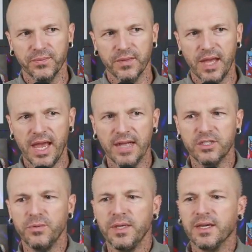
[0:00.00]
and
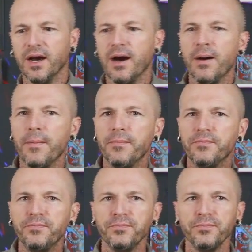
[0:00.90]
to become
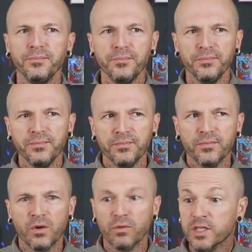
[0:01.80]

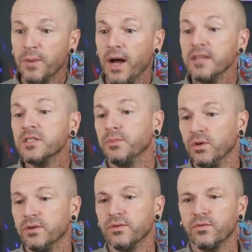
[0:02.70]

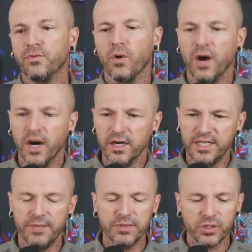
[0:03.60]
responsible for our
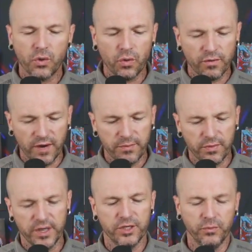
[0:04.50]
deepest core
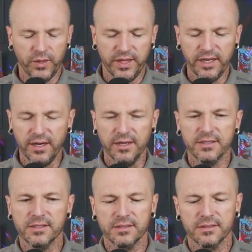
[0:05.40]
vibration within
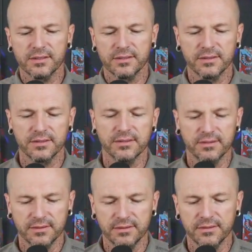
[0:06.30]
us
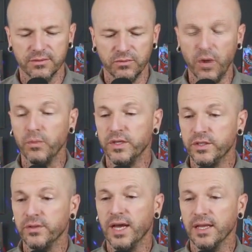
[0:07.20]
when we
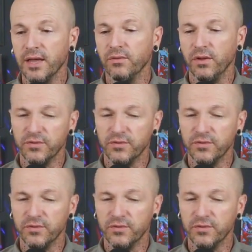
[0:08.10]
do that level of